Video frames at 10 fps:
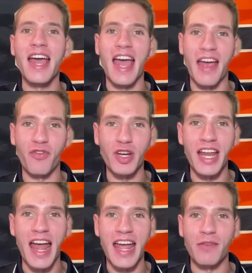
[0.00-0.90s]
every
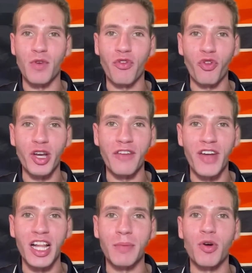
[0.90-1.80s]
day, and we're free and
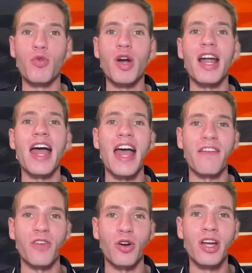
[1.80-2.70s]
available
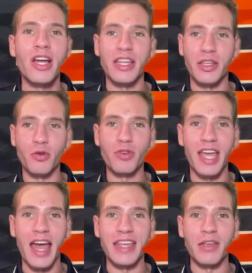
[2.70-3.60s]
wherever you
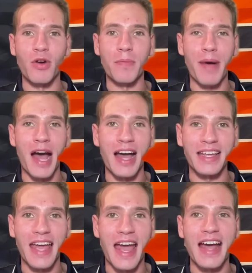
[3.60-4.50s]
get your
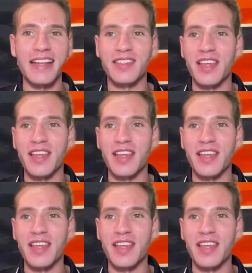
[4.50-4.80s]
podcasts.